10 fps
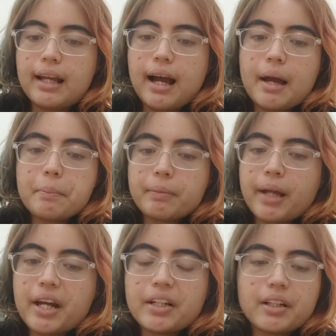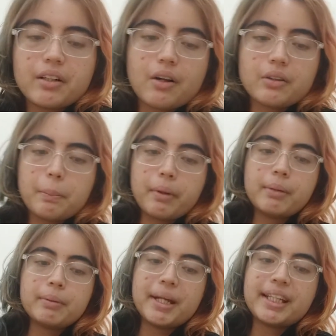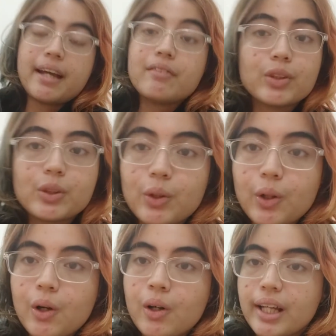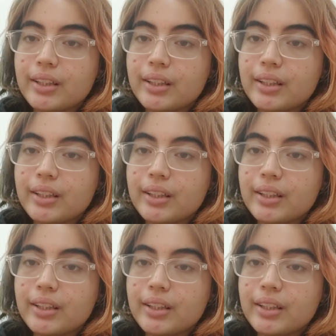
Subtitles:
yeah, I carried around the blame of my dad for so long,